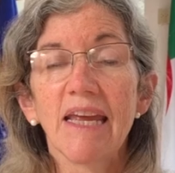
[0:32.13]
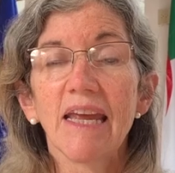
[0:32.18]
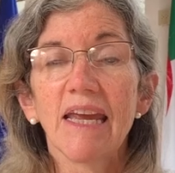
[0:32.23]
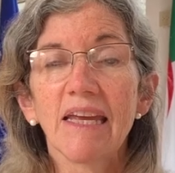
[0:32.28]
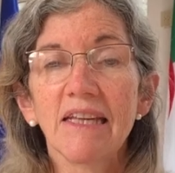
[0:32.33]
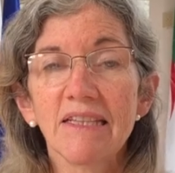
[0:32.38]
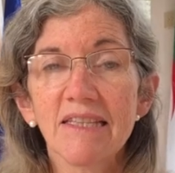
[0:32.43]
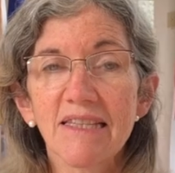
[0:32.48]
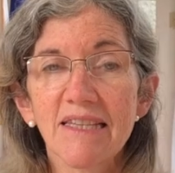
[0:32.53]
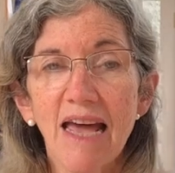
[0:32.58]

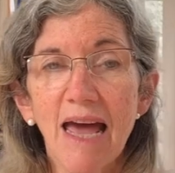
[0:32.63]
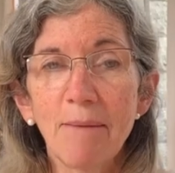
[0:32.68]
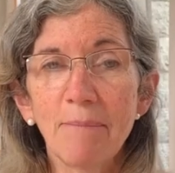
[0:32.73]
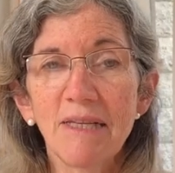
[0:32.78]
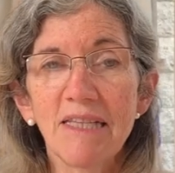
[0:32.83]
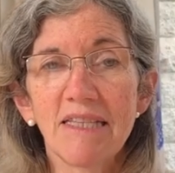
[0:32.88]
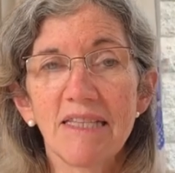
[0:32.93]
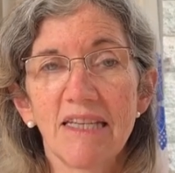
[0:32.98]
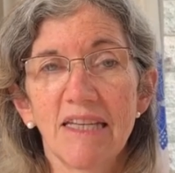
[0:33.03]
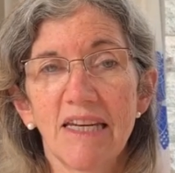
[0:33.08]
In
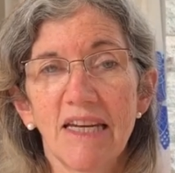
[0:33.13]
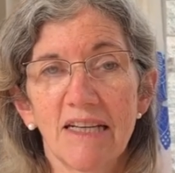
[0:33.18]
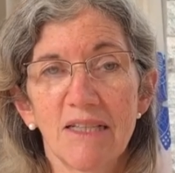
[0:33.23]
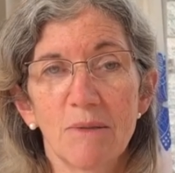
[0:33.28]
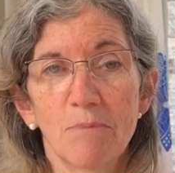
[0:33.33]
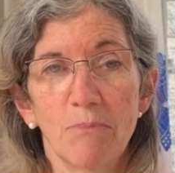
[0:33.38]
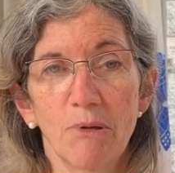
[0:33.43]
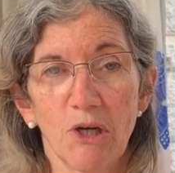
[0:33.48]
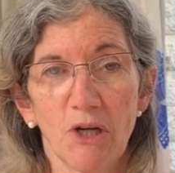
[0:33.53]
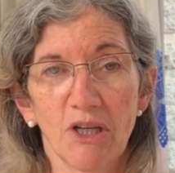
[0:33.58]
Simon
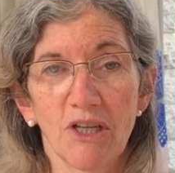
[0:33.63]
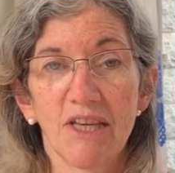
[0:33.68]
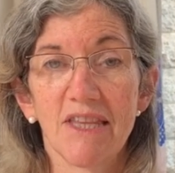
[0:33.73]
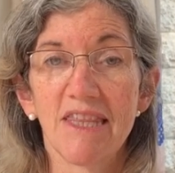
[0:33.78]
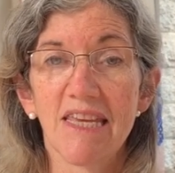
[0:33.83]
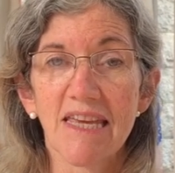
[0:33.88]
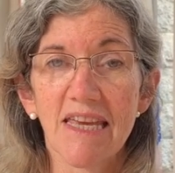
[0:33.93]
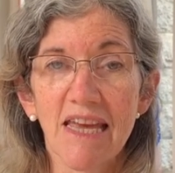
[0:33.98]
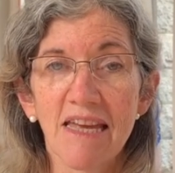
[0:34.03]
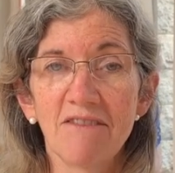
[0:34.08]
Sinek's book,
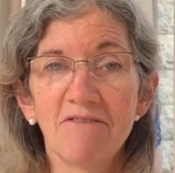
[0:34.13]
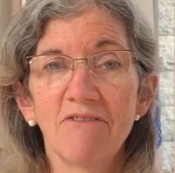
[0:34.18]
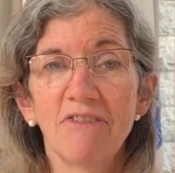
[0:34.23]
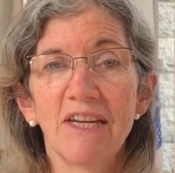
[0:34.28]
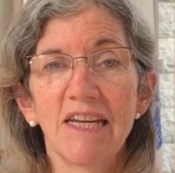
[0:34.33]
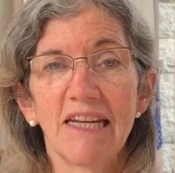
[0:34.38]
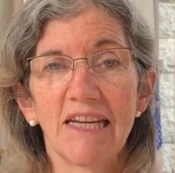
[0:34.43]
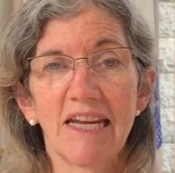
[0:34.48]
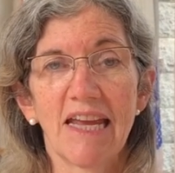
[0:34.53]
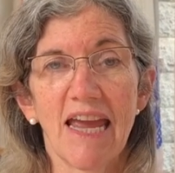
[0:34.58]
The
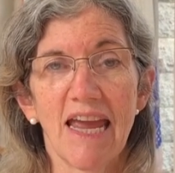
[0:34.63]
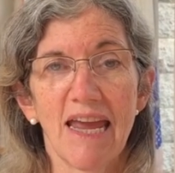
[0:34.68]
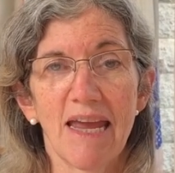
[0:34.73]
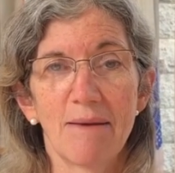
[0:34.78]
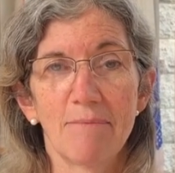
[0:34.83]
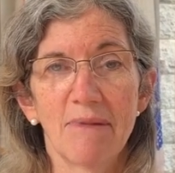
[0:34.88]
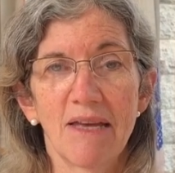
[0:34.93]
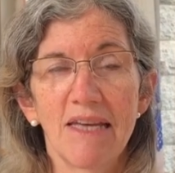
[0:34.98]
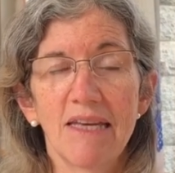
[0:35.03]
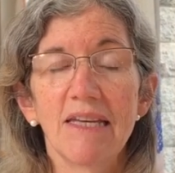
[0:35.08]
Infinite
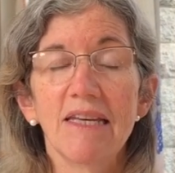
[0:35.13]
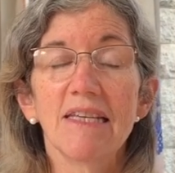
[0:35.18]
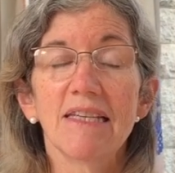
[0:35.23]
Game,